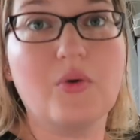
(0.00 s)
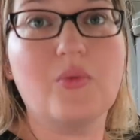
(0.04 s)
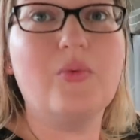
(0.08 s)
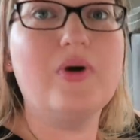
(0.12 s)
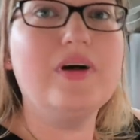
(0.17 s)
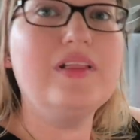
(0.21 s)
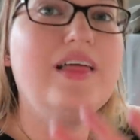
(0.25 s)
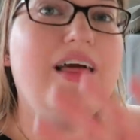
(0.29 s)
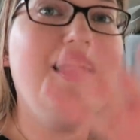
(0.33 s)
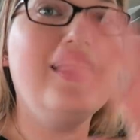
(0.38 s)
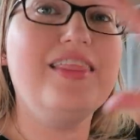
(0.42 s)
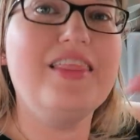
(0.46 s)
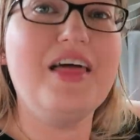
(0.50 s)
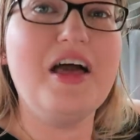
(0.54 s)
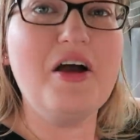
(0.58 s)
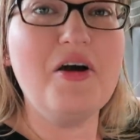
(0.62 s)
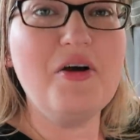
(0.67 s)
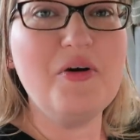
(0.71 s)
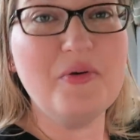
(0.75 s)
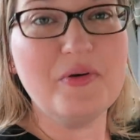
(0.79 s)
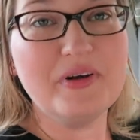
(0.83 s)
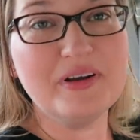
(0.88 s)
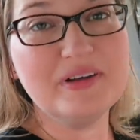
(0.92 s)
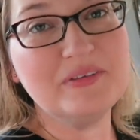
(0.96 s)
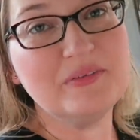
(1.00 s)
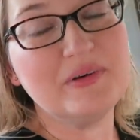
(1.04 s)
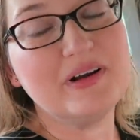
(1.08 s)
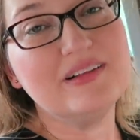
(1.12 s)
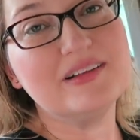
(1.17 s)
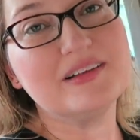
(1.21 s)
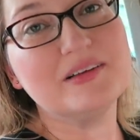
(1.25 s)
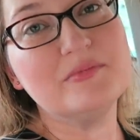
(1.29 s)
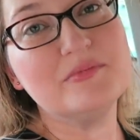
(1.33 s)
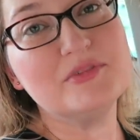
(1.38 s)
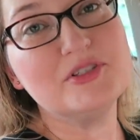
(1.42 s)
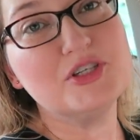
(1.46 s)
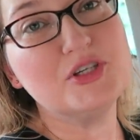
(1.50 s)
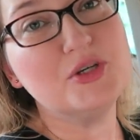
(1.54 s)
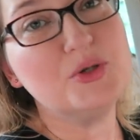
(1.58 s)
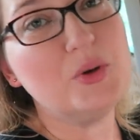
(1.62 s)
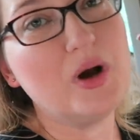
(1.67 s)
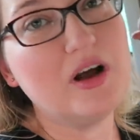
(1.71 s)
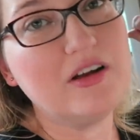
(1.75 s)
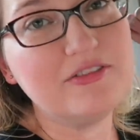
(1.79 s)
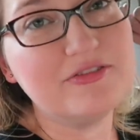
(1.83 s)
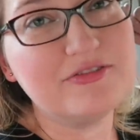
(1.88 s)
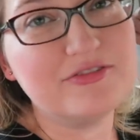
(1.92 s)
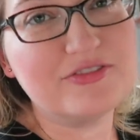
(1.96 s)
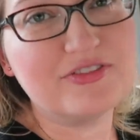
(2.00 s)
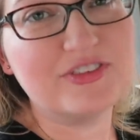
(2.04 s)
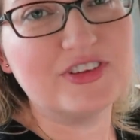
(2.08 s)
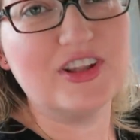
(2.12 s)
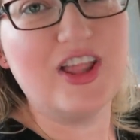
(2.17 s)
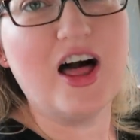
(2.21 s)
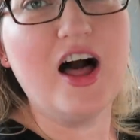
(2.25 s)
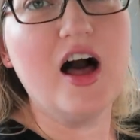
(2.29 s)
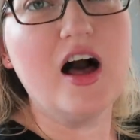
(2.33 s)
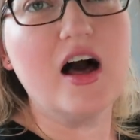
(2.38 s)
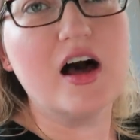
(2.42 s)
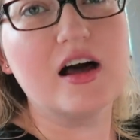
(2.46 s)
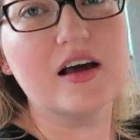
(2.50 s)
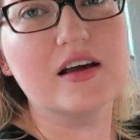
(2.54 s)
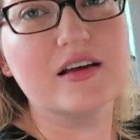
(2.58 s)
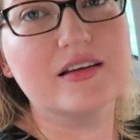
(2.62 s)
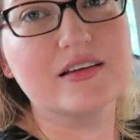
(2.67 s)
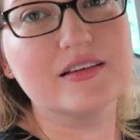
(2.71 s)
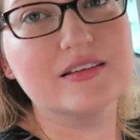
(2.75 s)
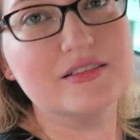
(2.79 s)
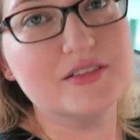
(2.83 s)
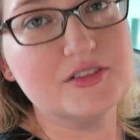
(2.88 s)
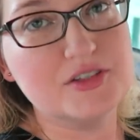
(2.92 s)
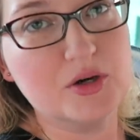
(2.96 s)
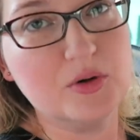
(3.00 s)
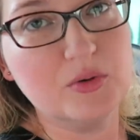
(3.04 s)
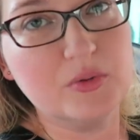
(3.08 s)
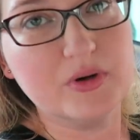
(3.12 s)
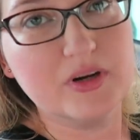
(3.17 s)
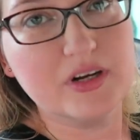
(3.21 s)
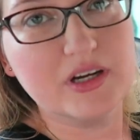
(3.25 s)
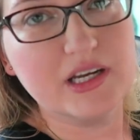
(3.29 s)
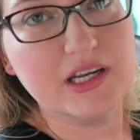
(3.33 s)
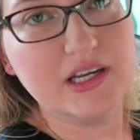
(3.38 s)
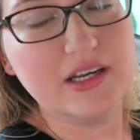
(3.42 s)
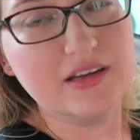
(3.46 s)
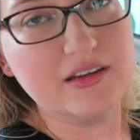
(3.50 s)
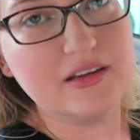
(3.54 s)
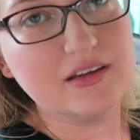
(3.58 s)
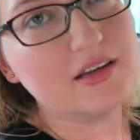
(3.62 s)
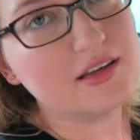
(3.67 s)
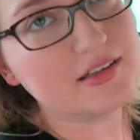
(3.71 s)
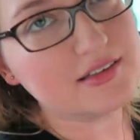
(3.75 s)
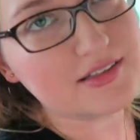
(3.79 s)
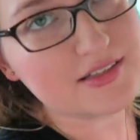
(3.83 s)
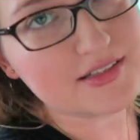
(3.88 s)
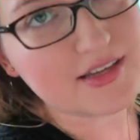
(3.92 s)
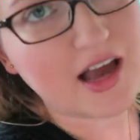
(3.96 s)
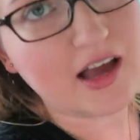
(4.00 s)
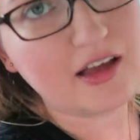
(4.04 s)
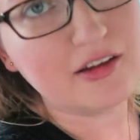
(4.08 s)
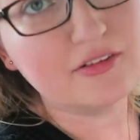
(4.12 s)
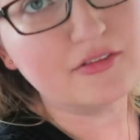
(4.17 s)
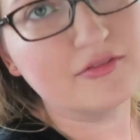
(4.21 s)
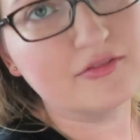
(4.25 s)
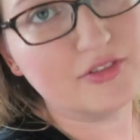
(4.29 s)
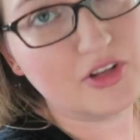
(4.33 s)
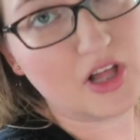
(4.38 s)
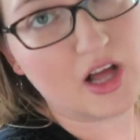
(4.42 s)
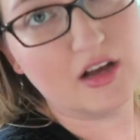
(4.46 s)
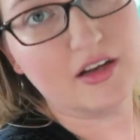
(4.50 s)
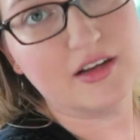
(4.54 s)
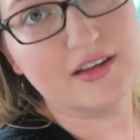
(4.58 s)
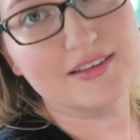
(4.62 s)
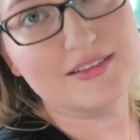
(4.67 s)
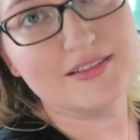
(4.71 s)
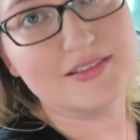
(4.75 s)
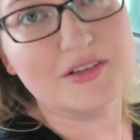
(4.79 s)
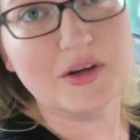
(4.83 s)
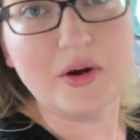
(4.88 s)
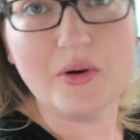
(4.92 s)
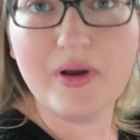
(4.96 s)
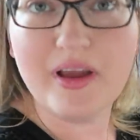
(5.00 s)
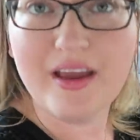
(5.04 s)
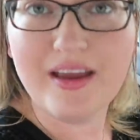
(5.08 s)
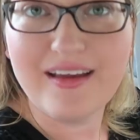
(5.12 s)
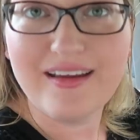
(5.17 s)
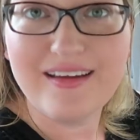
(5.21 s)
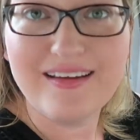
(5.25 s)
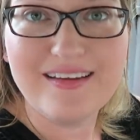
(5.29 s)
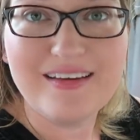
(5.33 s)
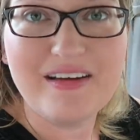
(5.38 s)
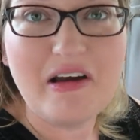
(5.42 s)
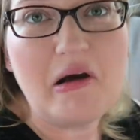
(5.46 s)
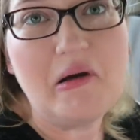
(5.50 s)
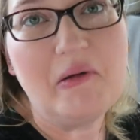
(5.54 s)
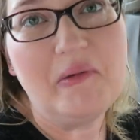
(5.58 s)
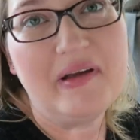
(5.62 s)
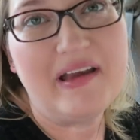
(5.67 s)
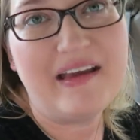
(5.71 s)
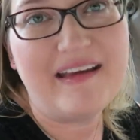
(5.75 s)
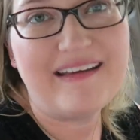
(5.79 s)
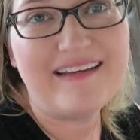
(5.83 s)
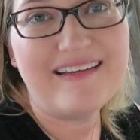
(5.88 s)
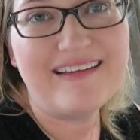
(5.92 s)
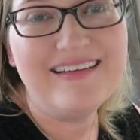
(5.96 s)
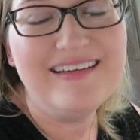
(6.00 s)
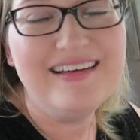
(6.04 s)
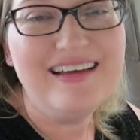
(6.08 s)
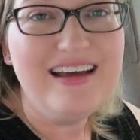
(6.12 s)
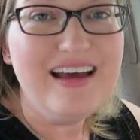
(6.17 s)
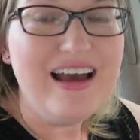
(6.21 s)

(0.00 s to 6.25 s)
Well, hello and welcome to a vlog. Don't worry, it's not Vlogmas, okay? Okay.